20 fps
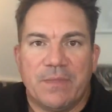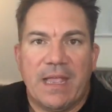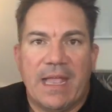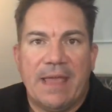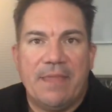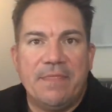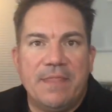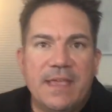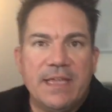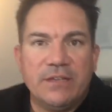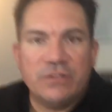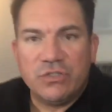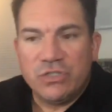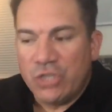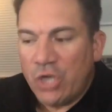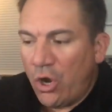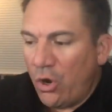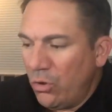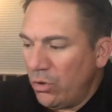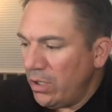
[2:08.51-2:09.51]
And then
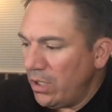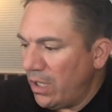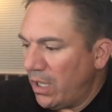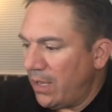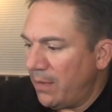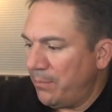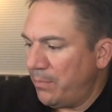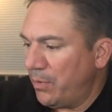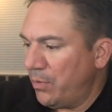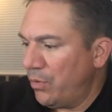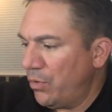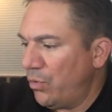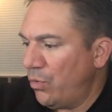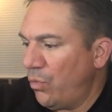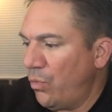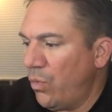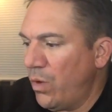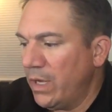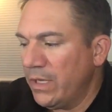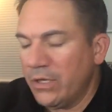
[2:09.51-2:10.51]
total up
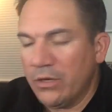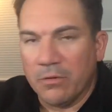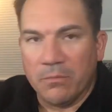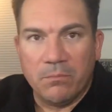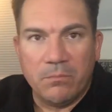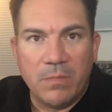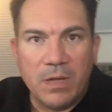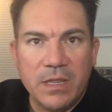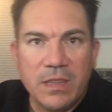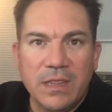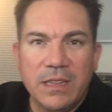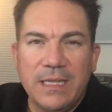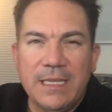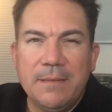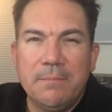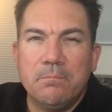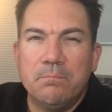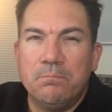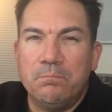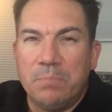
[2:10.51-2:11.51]
what your
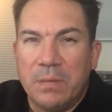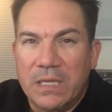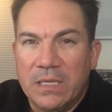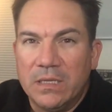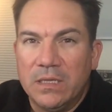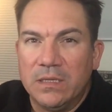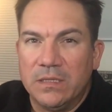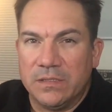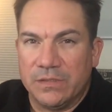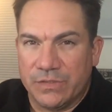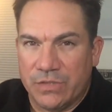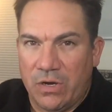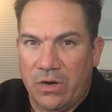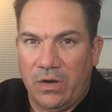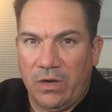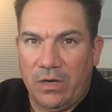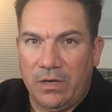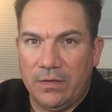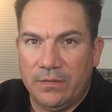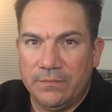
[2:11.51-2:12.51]
monthly bills
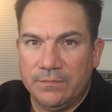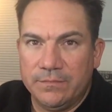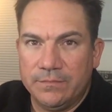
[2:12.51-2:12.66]
are.